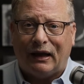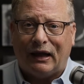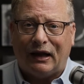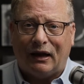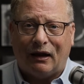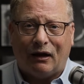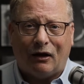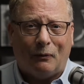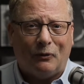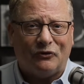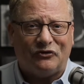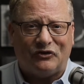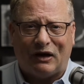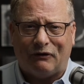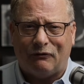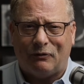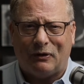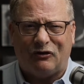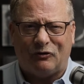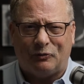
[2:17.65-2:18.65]
And almost
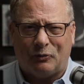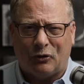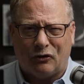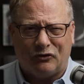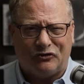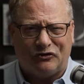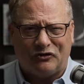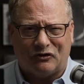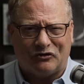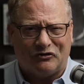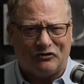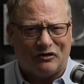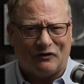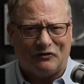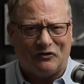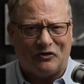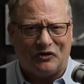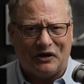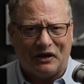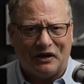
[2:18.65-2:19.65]
everybody's posting their
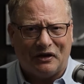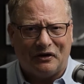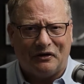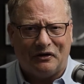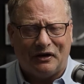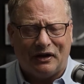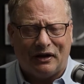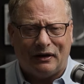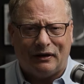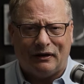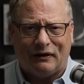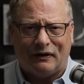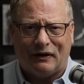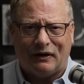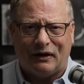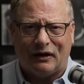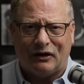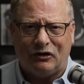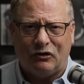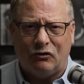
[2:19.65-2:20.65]
stuff to the internet,
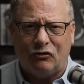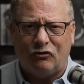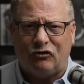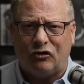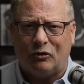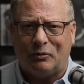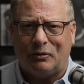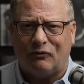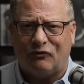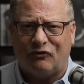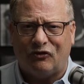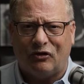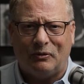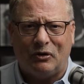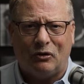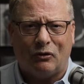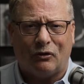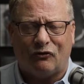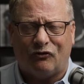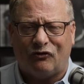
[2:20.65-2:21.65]
and YouTube and
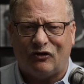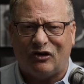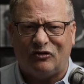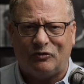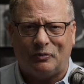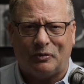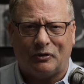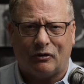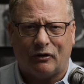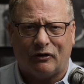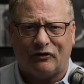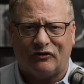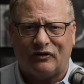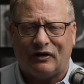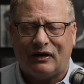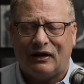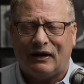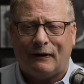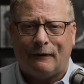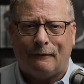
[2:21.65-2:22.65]
Vimeo and Facebook and all this.